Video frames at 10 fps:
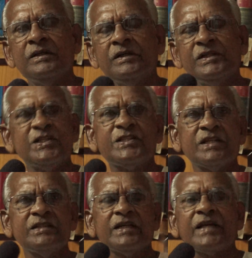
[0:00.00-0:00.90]

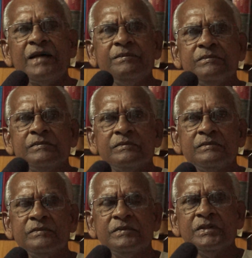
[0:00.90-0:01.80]
registering the crime,
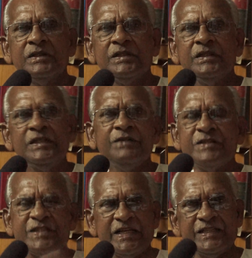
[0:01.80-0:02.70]

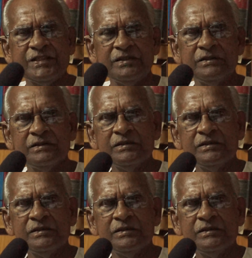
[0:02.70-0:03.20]
investigation,